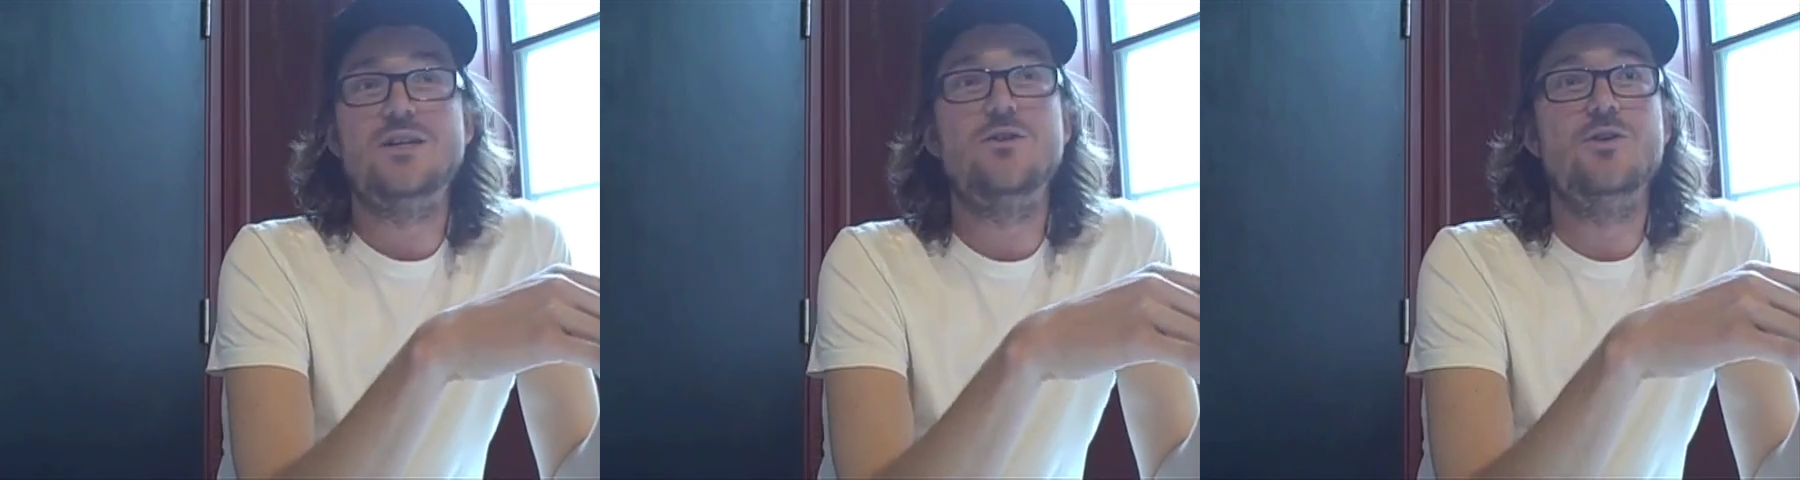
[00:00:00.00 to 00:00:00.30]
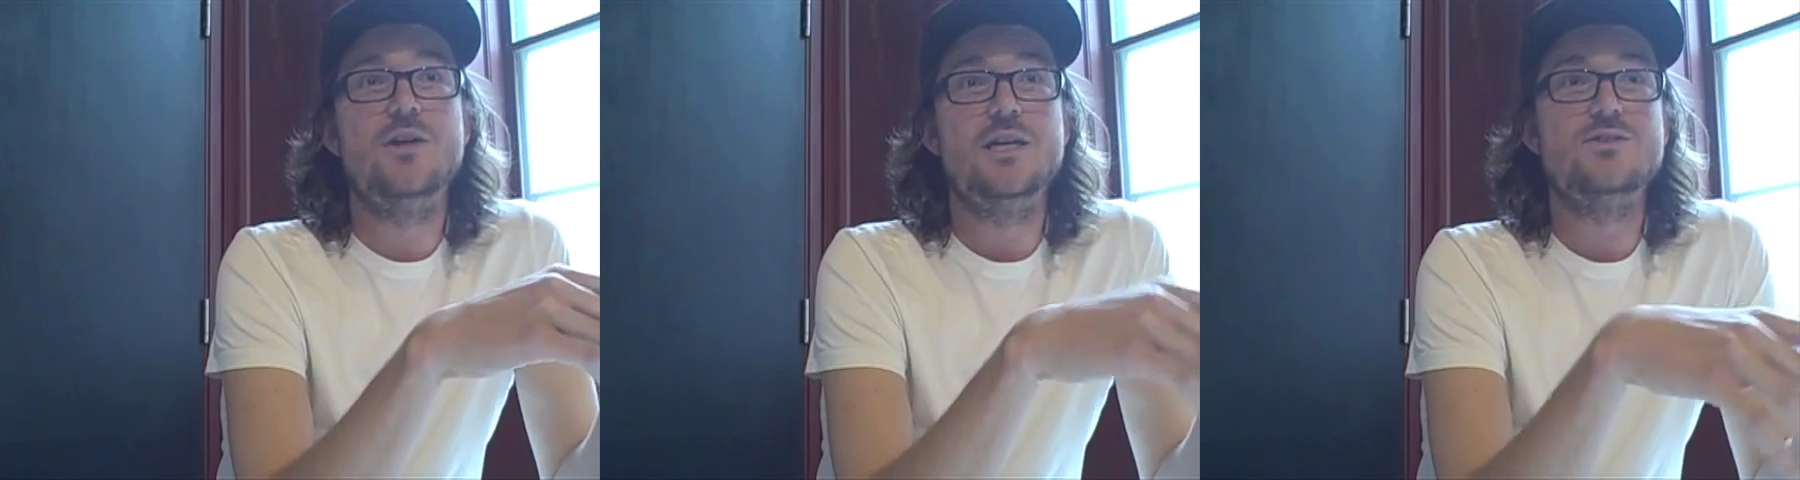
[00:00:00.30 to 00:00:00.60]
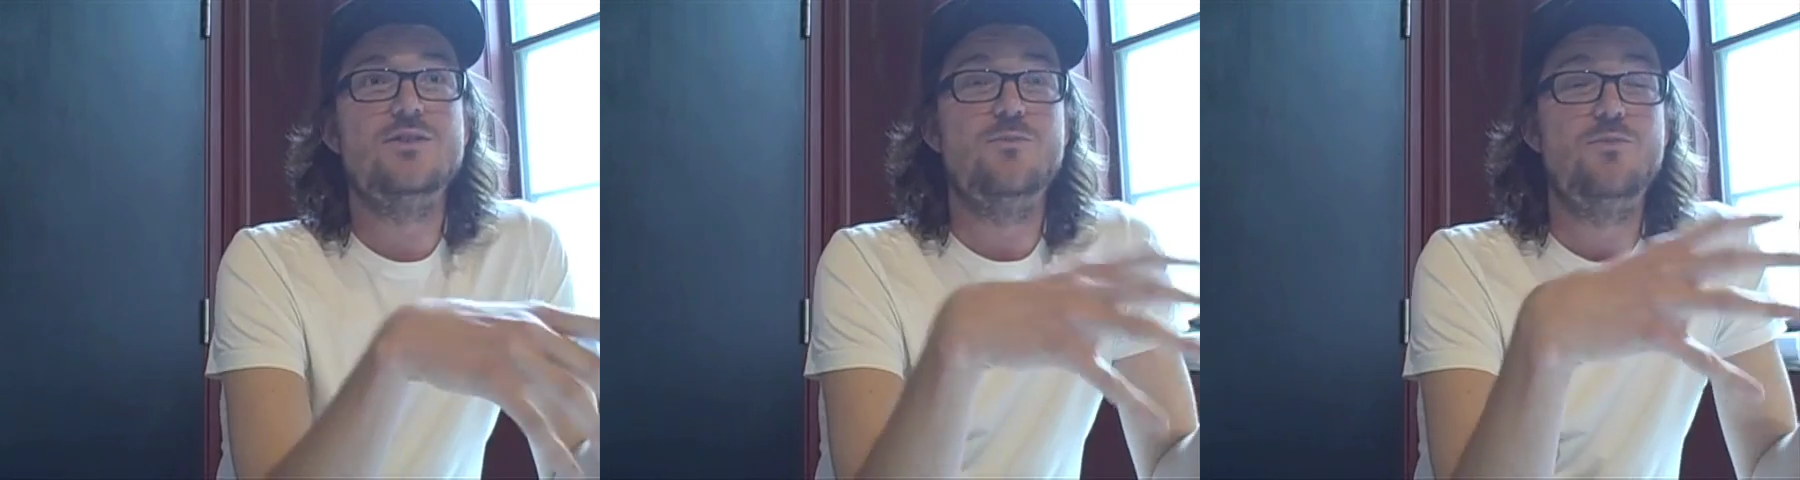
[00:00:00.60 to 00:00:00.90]
out on
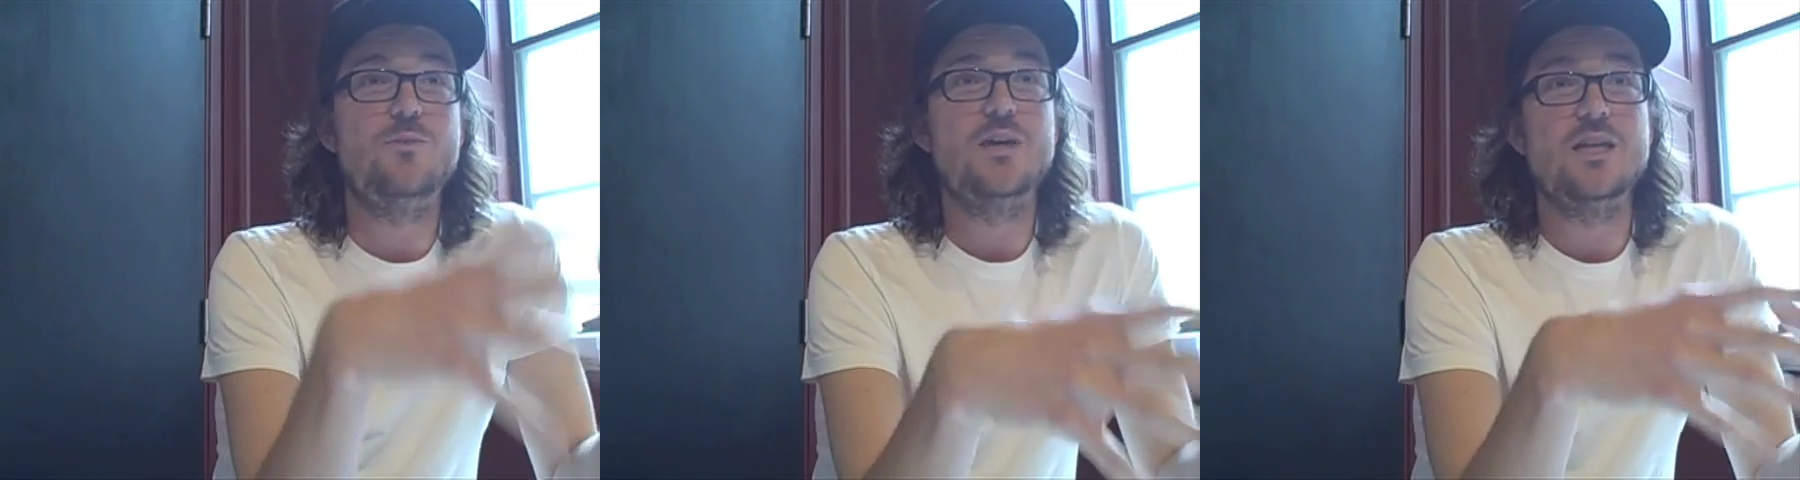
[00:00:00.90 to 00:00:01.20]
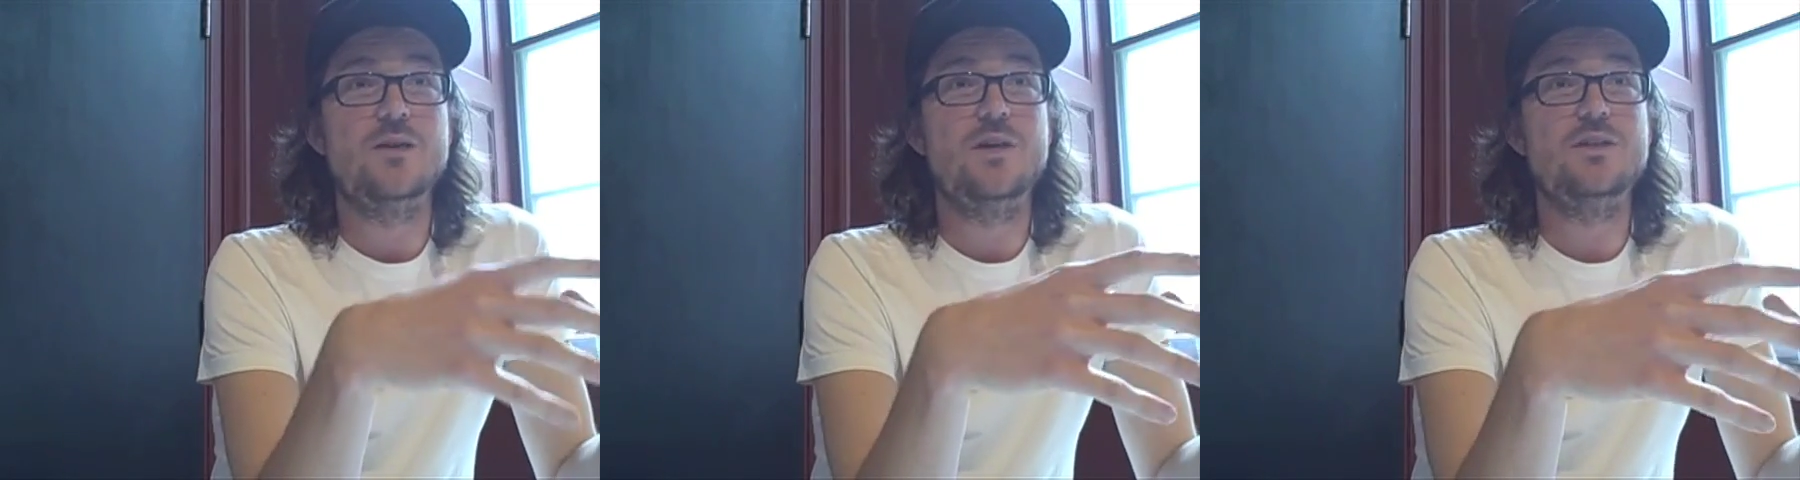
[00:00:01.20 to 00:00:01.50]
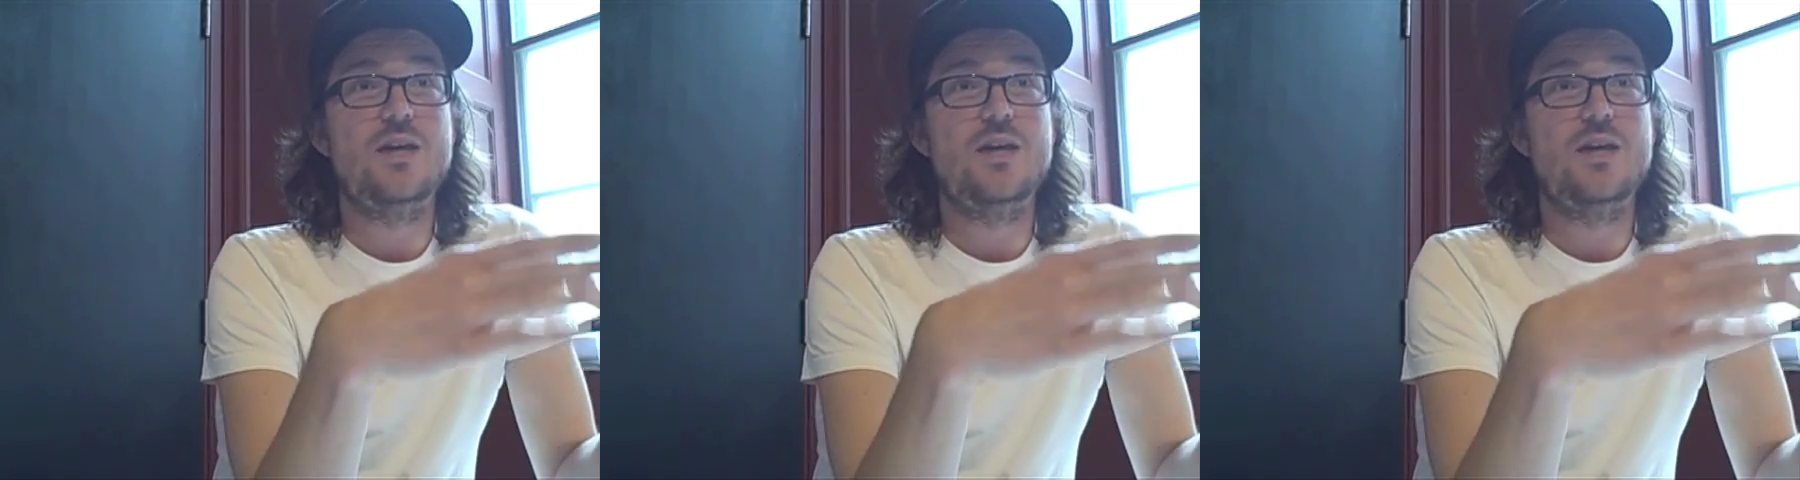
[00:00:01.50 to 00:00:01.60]
is the beginning bit,